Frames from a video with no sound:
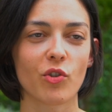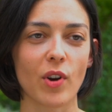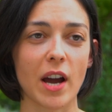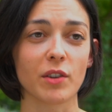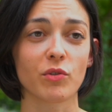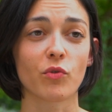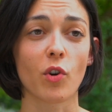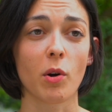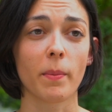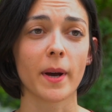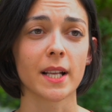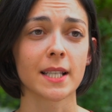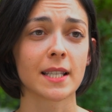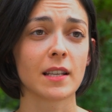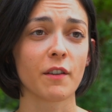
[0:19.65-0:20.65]
ground
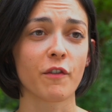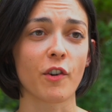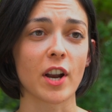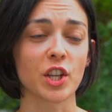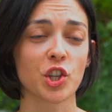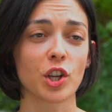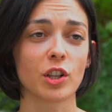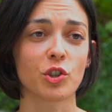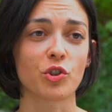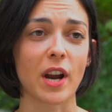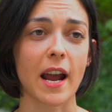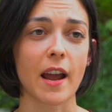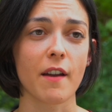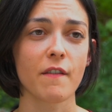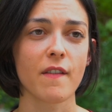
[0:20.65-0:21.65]
robots, differential
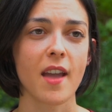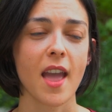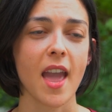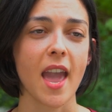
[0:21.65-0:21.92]
drive,